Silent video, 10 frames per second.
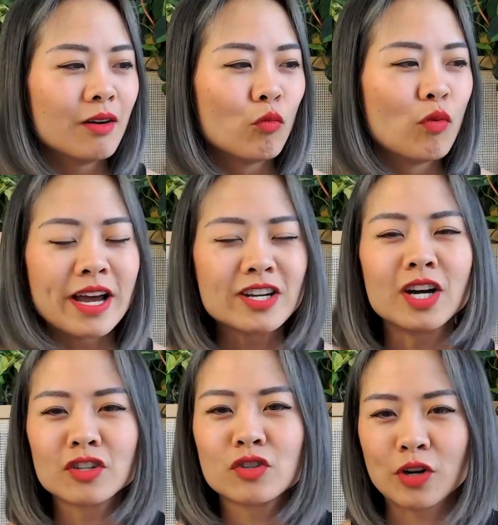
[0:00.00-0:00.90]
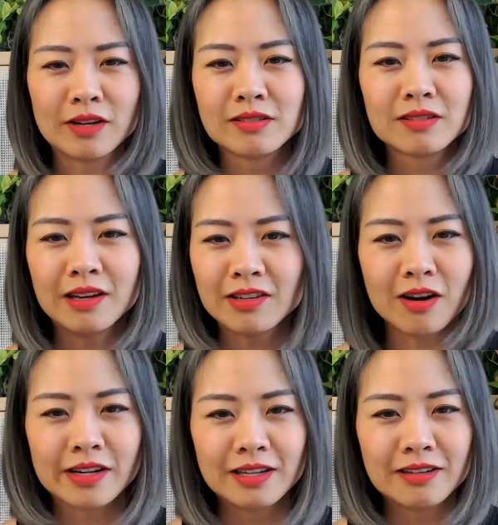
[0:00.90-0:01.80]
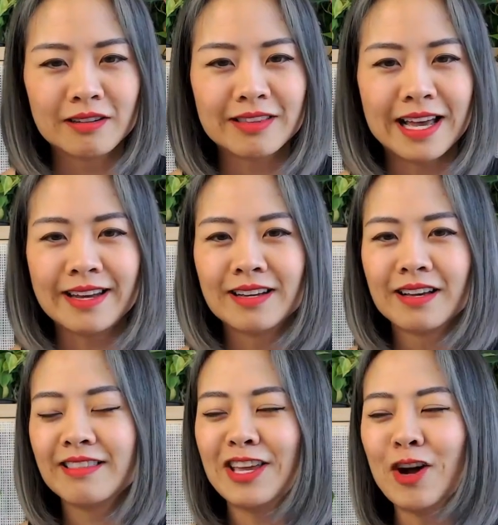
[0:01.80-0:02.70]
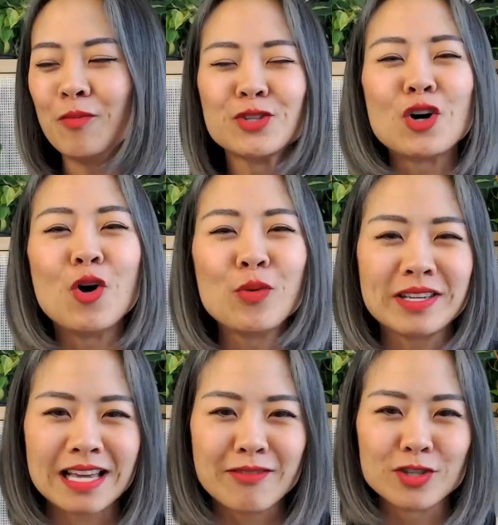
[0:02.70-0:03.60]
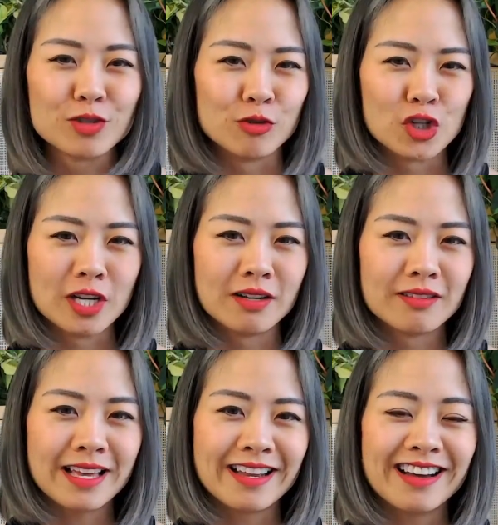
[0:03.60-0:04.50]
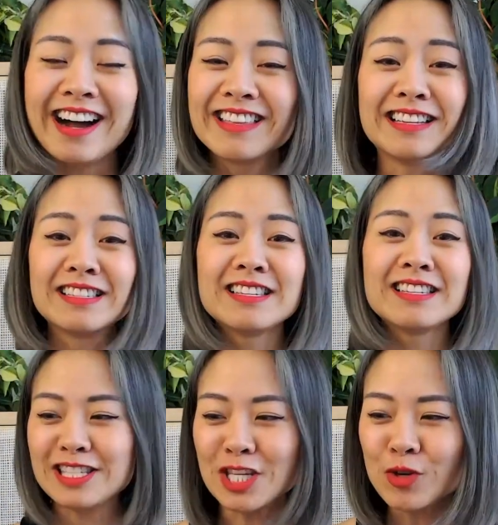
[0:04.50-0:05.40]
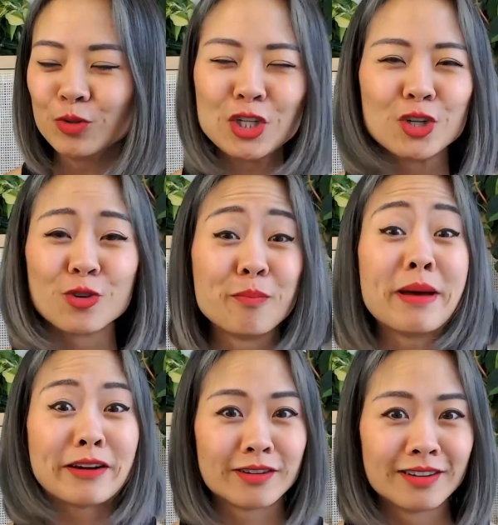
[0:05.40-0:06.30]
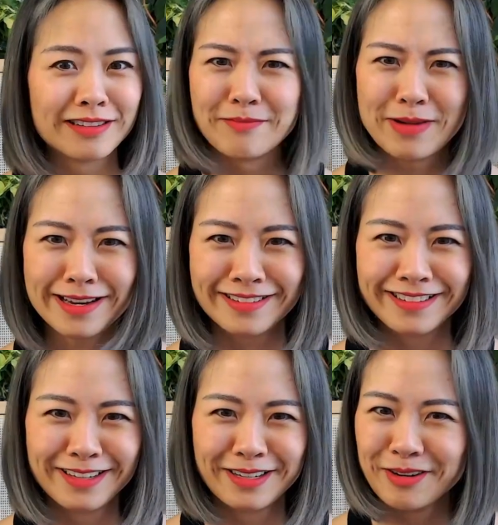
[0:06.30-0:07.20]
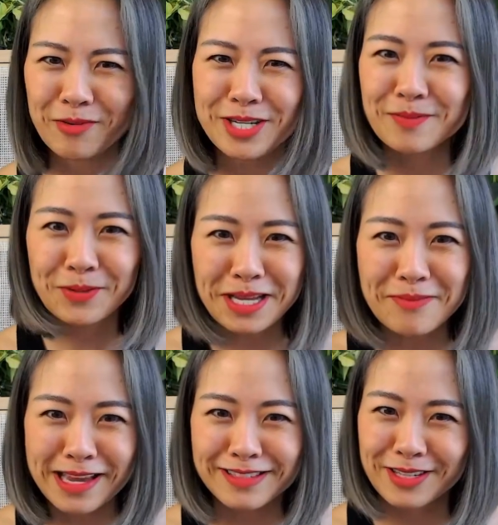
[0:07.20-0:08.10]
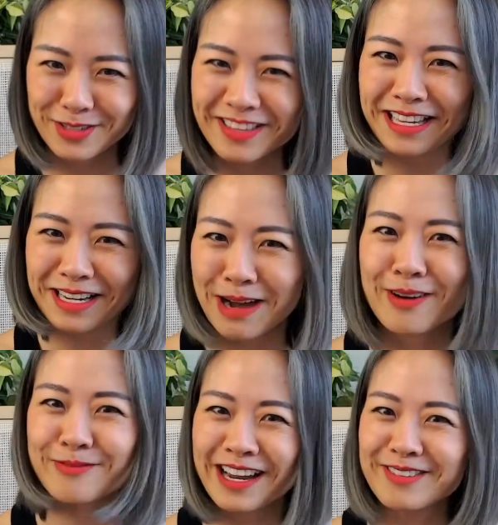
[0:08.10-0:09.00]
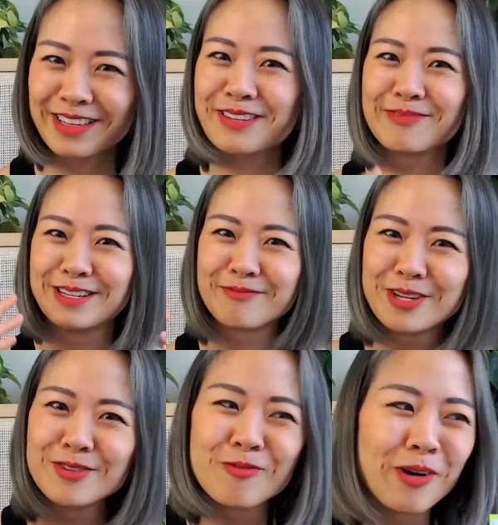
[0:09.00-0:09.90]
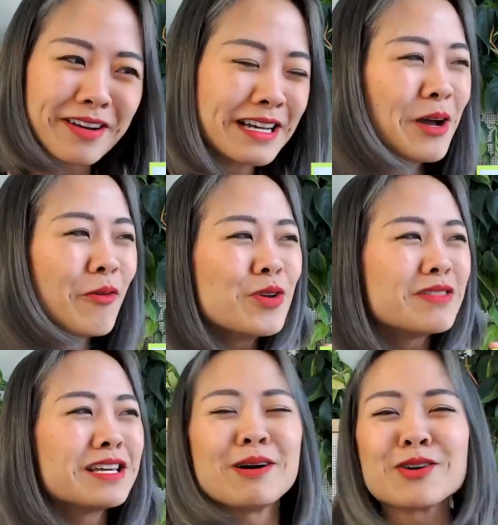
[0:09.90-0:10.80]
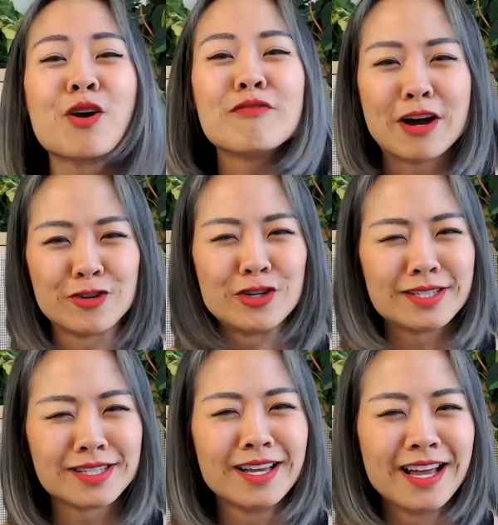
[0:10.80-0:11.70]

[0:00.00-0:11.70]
when I talk to Shreyan's and Goggin, that they almost always have a solution that I think is equally good or better than mine, which is pretty amazing to think about, right? Like when you think about co-founders